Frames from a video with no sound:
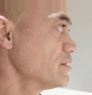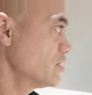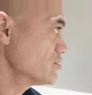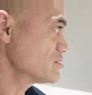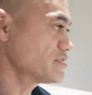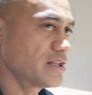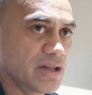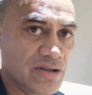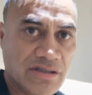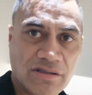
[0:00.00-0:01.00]
Lots and
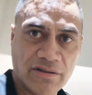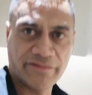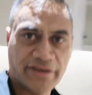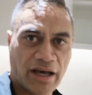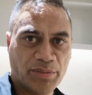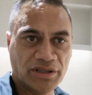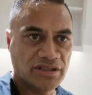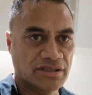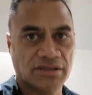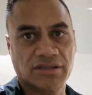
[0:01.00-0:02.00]
lots of
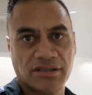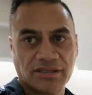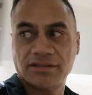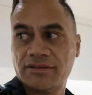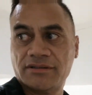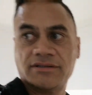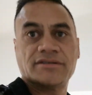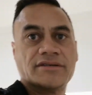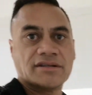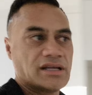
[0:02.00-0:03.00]
cupboards
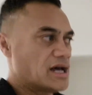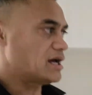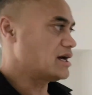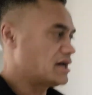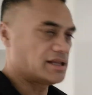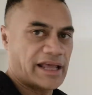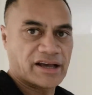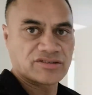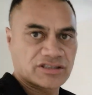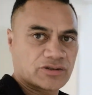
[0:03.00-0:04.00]
uh,
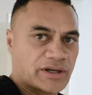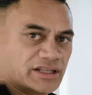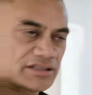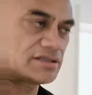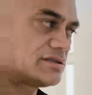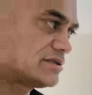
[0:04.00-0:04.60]
lounge suite,